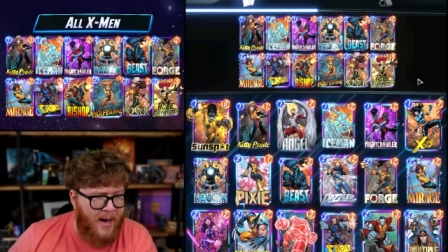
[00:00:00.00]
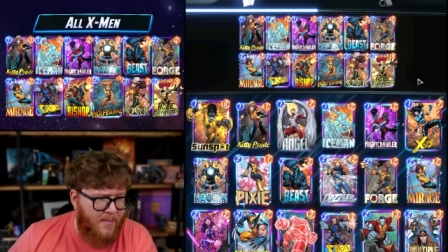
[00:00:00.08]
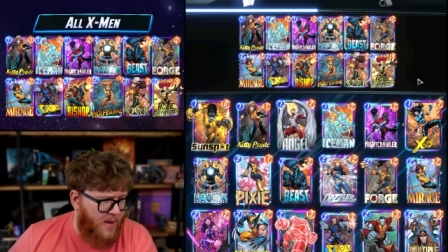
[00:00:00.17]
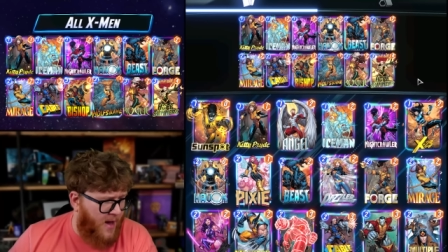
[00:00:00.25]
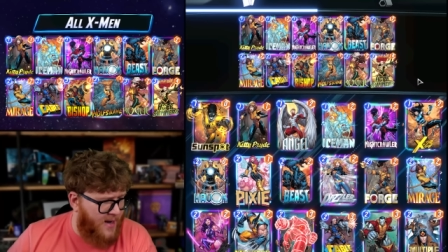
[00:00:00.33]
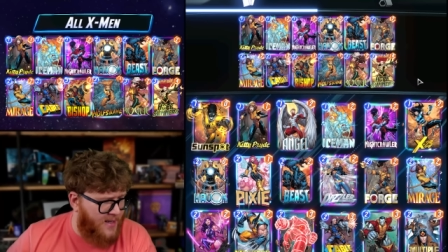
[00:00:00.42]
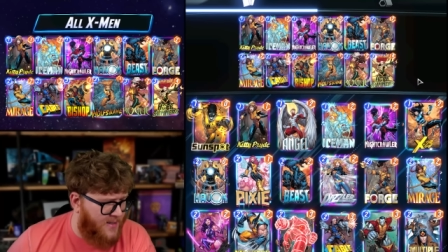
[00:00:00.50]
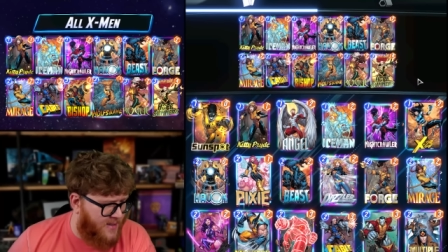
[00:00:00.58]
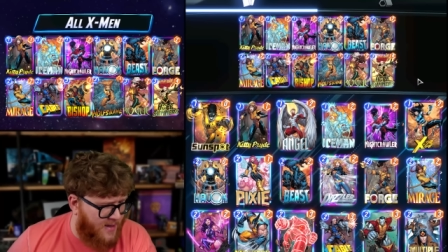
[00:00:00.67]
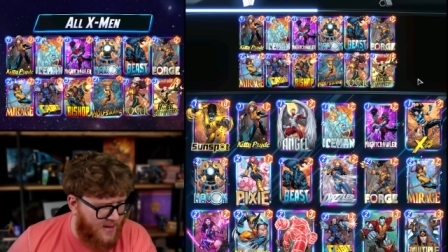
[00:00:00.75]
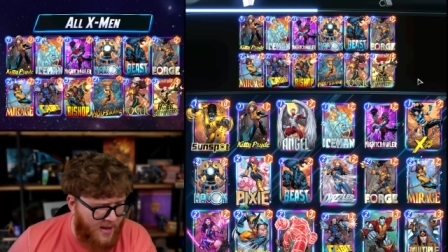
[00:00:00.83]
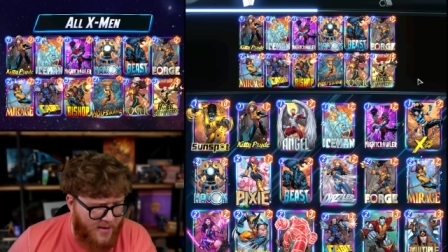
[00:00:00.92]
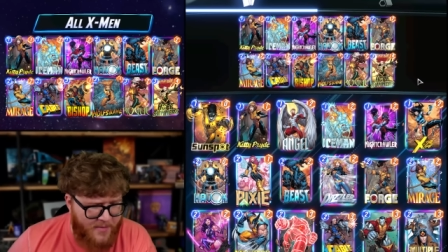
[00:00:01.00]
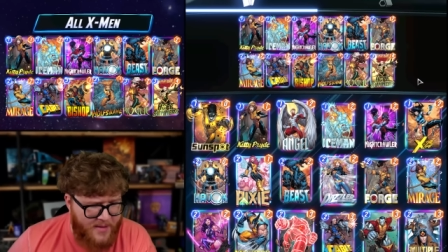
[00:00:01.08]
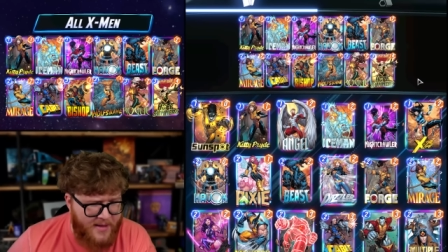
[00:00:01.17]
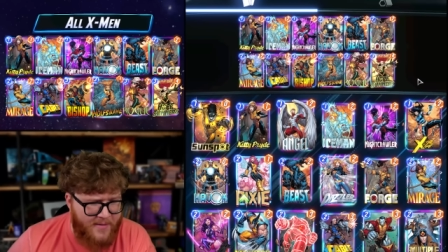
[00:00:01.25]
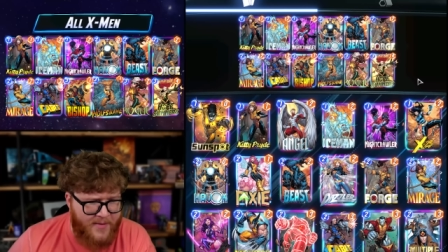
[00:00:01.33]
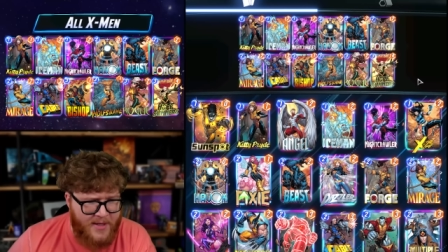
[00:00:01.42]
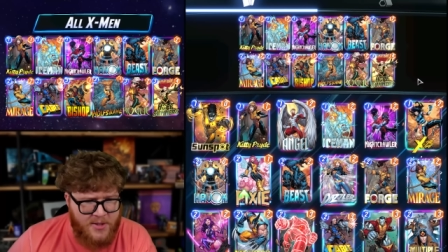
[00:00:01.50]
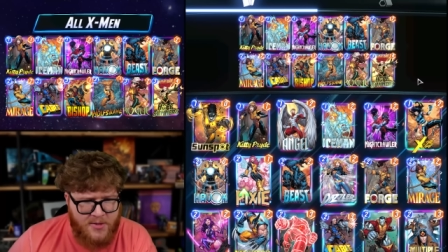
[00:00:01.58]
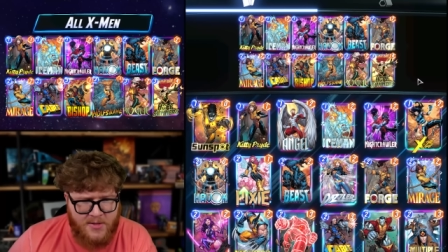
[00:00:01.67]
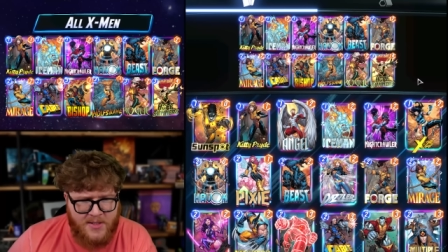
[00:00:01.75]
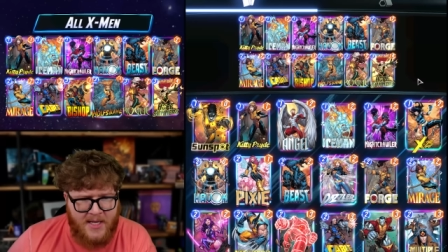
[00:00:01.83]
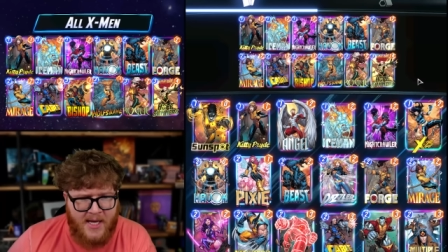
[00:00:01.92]
I'm not as in love with the
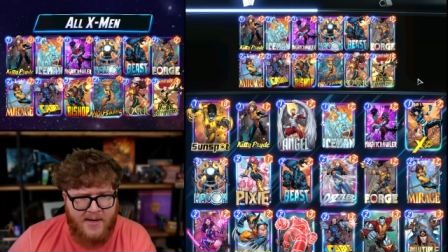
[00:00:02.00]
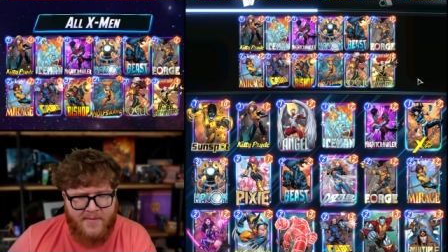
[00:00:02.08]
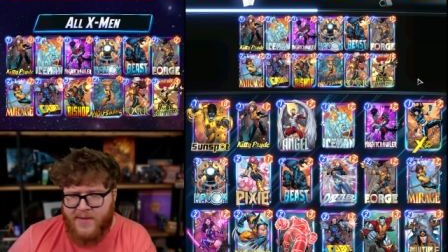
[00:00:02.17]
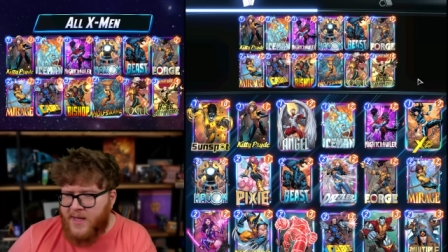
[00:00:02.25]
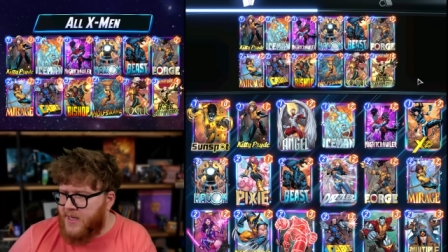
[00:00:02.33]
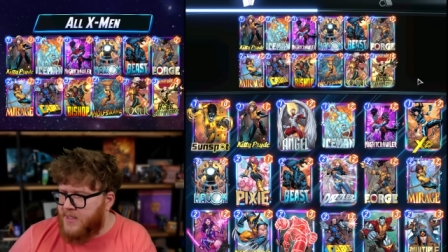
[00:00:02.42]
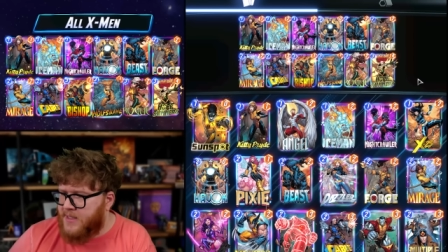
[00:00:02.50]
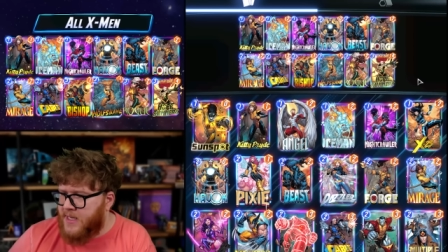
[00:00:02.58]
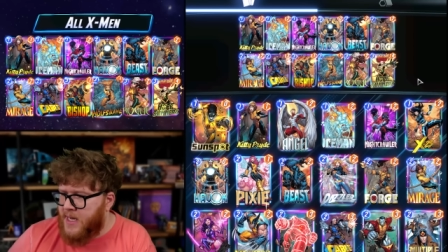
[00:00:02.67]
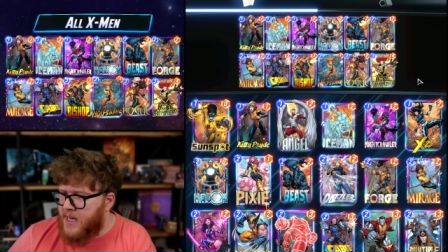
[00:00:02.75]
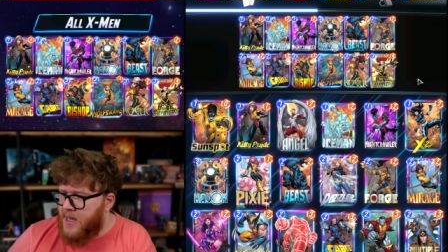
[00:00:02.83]
Avengers side of things,